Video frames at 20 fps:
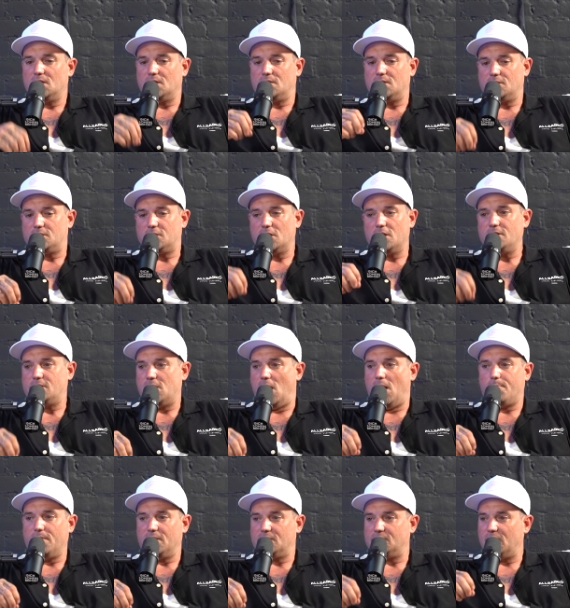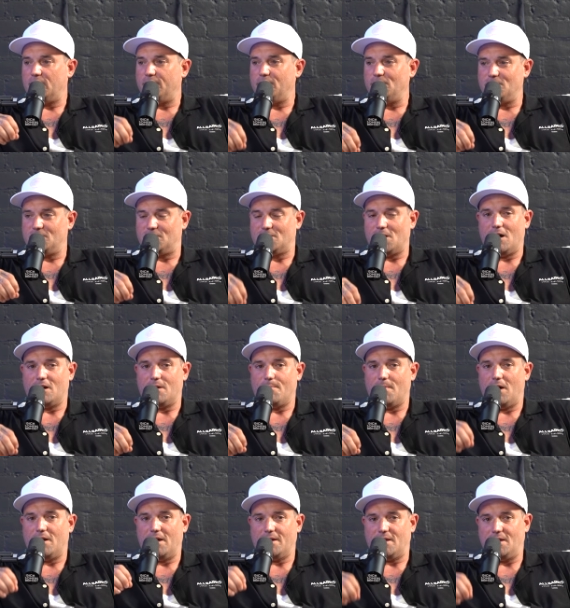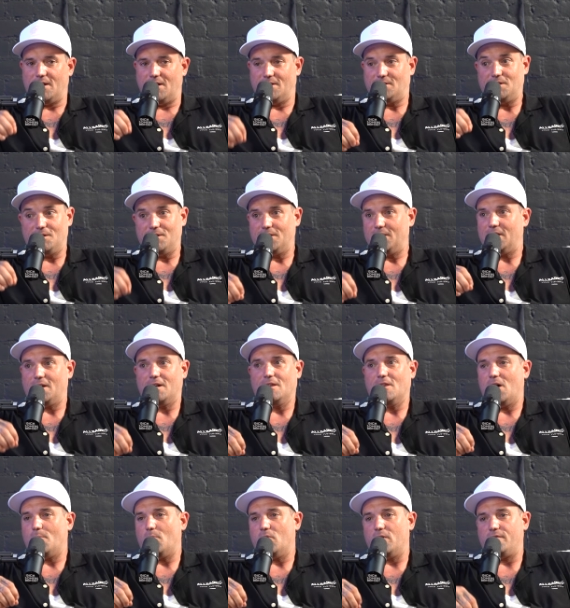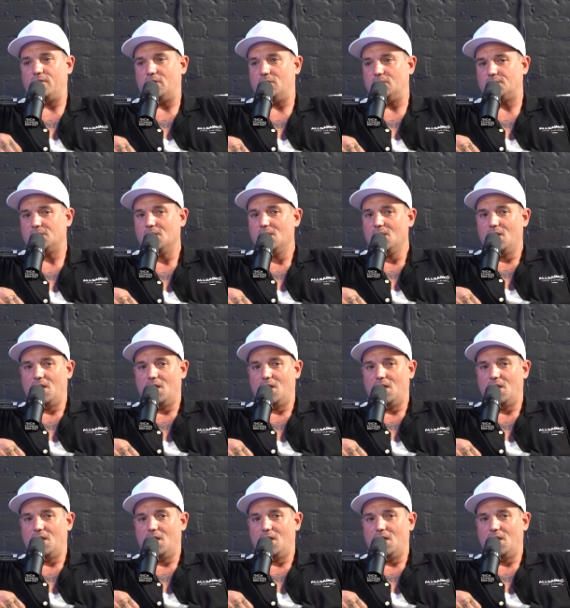Like, there's certain topics that if you just talk about, I can guarantee you're going to get a lot more views.